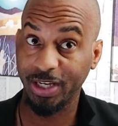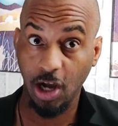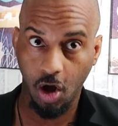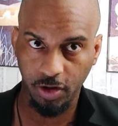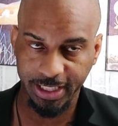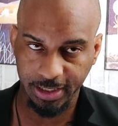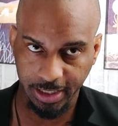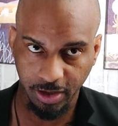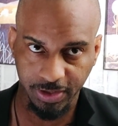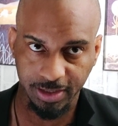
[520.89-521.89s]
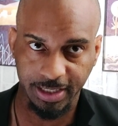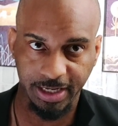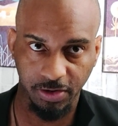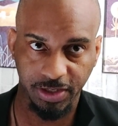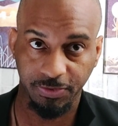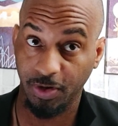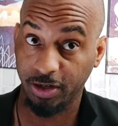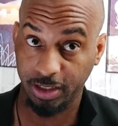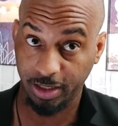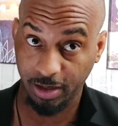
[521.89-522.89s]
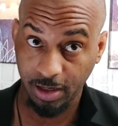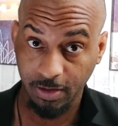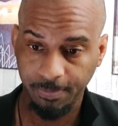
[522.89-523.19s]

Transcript: We all need to hear this and hear this very clear.